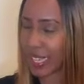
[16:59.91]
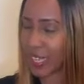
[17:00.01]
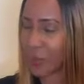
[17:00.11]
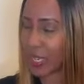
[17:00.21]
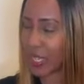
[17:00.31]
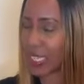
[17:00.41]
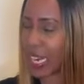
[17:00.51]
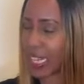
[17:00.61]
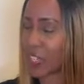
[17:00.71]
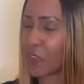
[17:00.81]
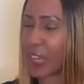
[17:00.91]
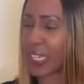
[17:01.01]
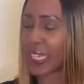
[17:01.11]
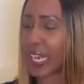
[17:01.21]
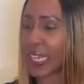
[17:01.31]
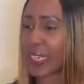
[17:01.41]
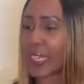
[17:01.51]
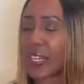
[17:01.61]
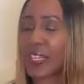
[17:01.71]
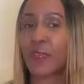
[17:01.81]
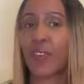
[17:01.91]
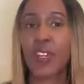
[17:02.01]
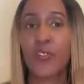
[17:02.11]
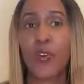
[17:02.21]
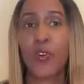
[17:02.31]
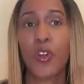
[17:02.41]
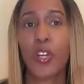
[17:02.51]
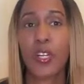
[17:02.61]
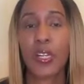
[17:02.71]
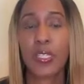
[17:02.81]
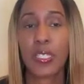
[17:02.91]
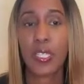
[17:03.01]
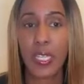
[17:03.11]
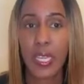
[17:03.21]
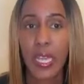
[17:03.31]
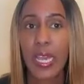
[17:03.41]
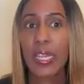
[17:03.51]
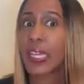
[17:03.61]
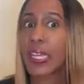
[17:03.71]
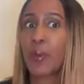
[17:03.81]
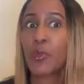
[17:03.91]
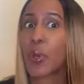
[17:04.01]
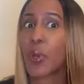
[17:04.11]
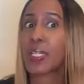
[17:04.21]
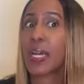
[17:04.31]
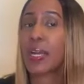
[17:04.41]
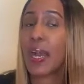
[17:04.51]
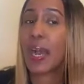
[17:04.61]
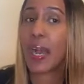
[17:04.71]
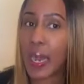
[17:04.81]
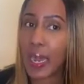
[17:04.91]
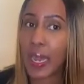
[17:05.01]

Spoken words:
Anyway, it's like she felt like that event for Slee, they came to attack her,